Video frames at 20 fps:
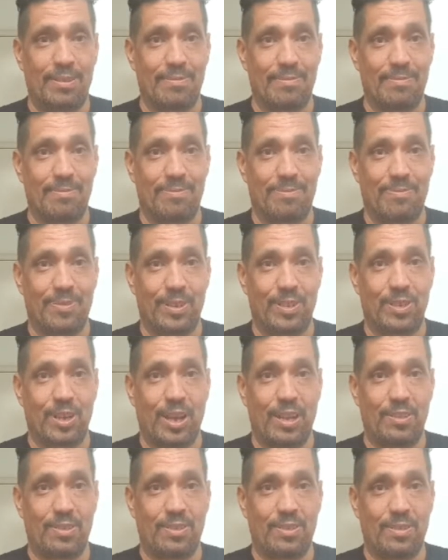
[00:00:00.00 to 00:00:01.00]
fish
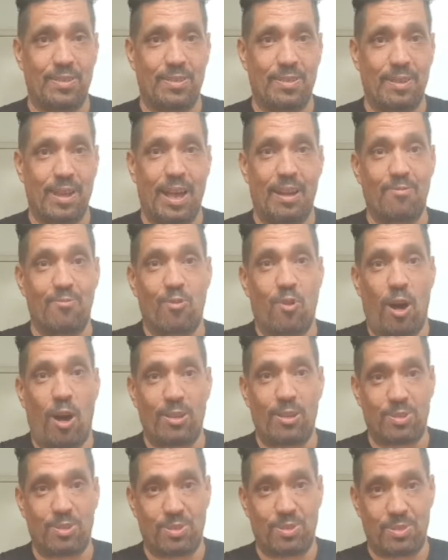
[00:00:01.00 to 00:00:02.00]
head and
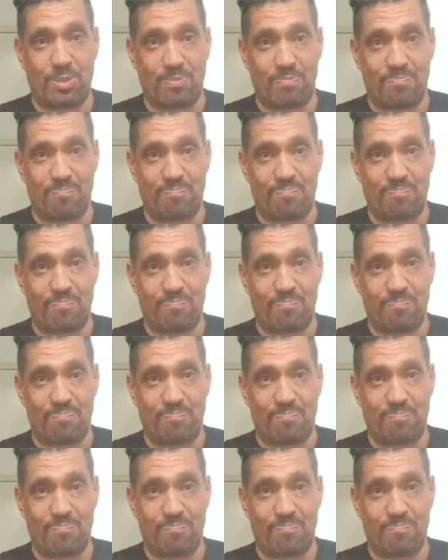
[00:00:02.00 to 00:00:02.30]
rice.